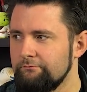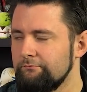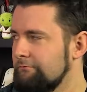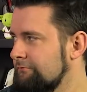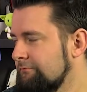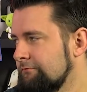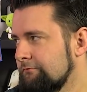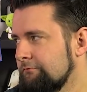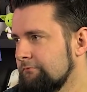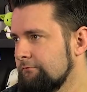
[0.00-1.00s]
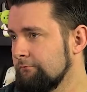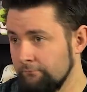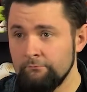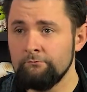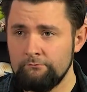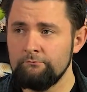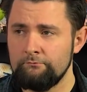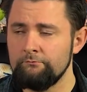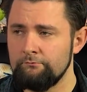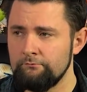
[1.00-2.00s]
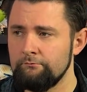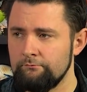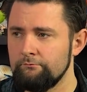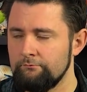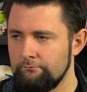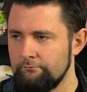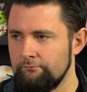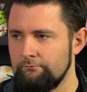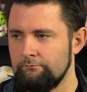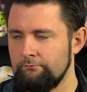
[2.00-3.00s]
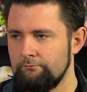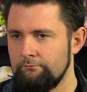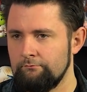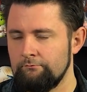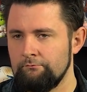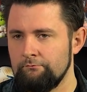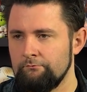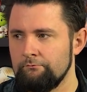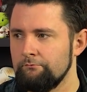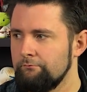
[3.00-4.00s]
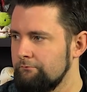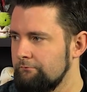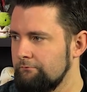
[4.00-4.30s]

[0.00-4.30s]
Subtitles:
(not speaking)